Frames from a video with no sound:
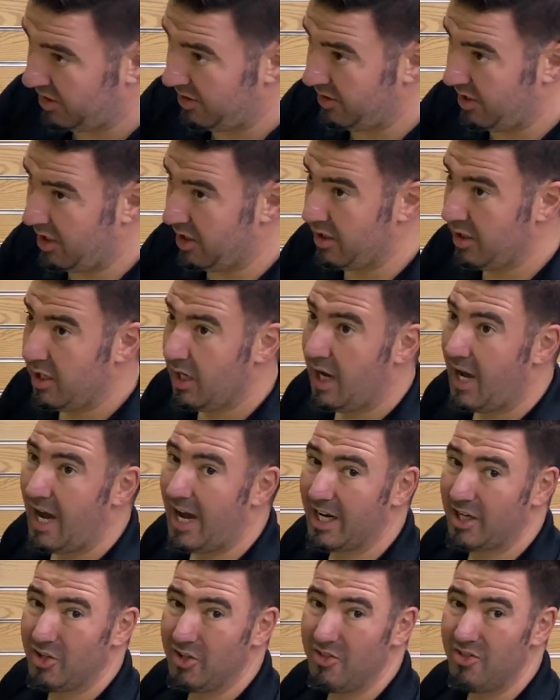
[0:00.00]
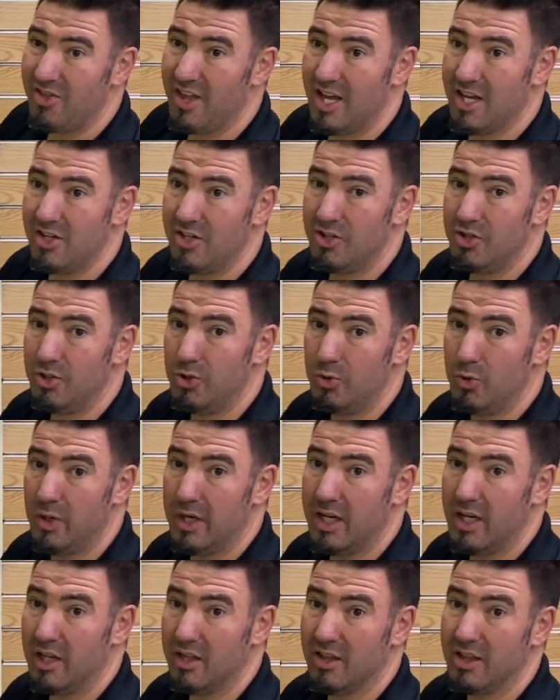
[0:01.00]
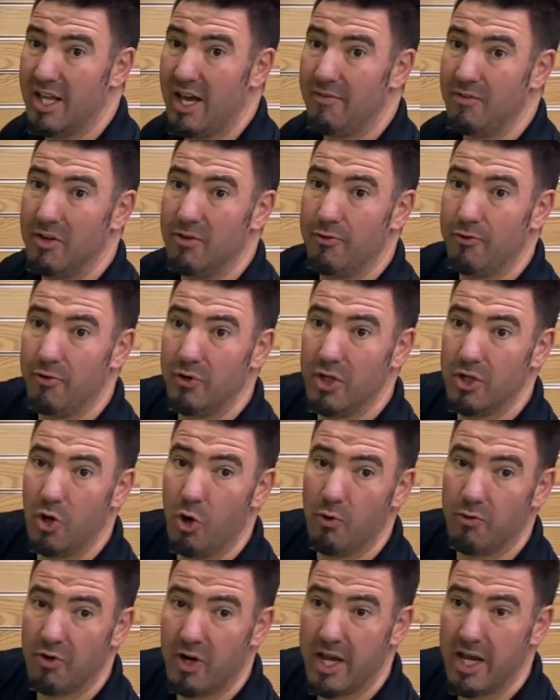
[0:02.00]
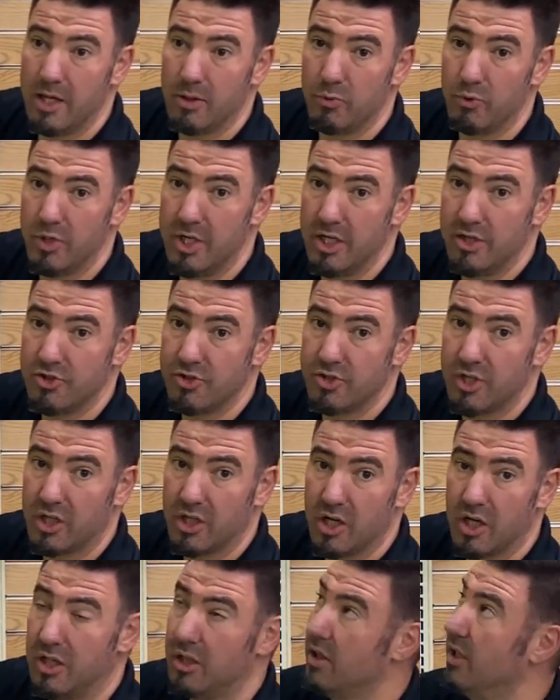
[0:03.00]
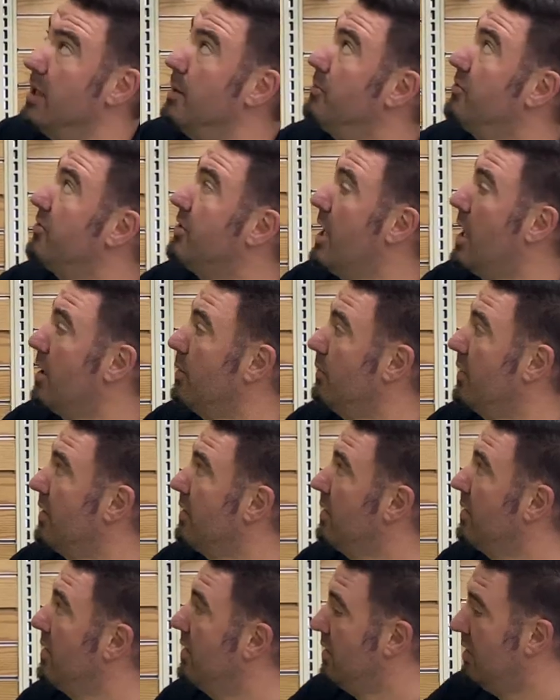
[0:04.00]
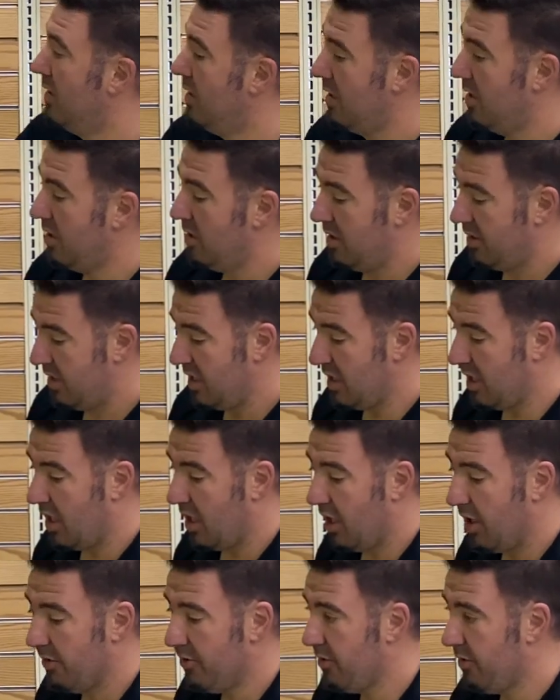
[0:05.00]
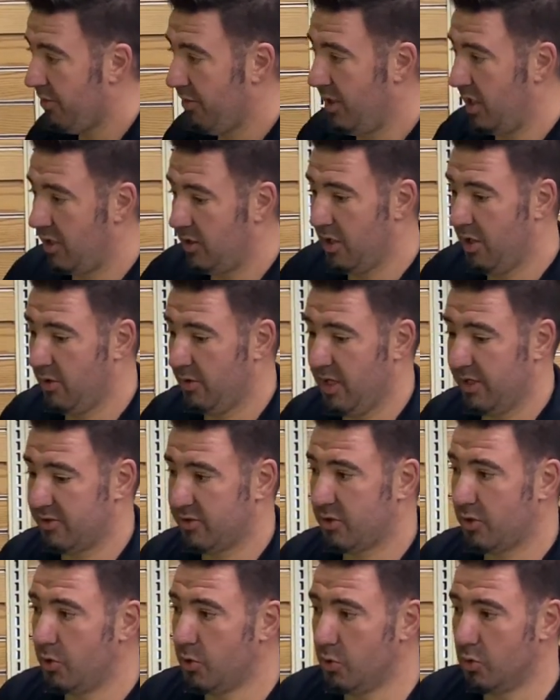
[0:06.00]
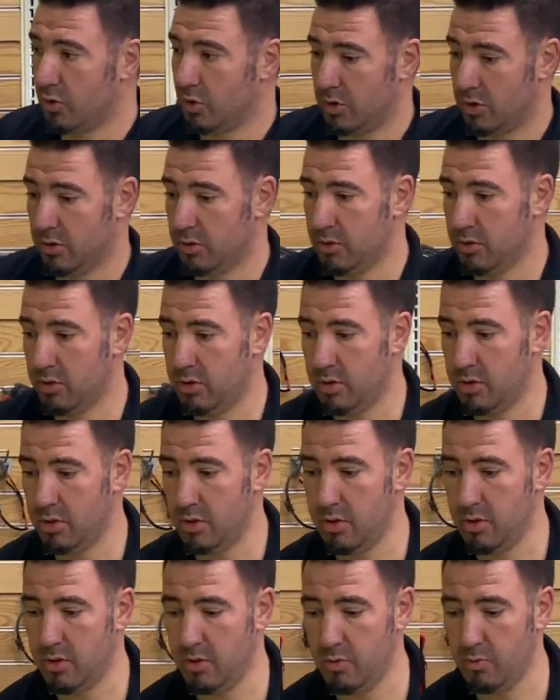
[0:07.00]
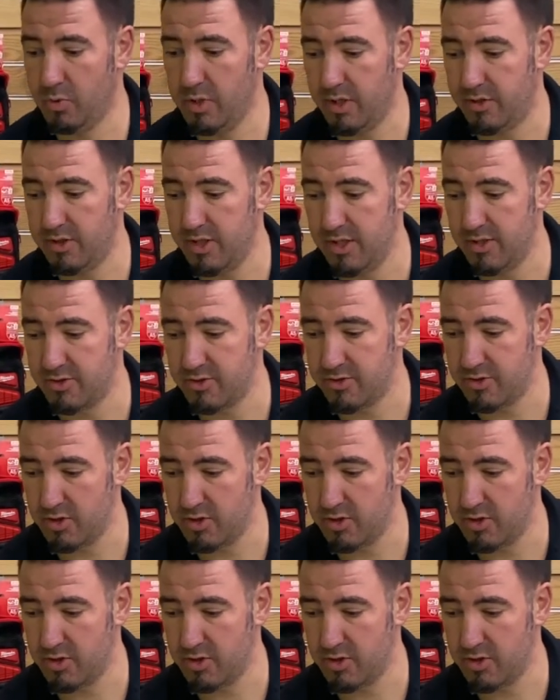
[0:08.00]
in there, I could then do an 11-foot overhead reach to cut limbs down with. The other thing, though, that's cool with this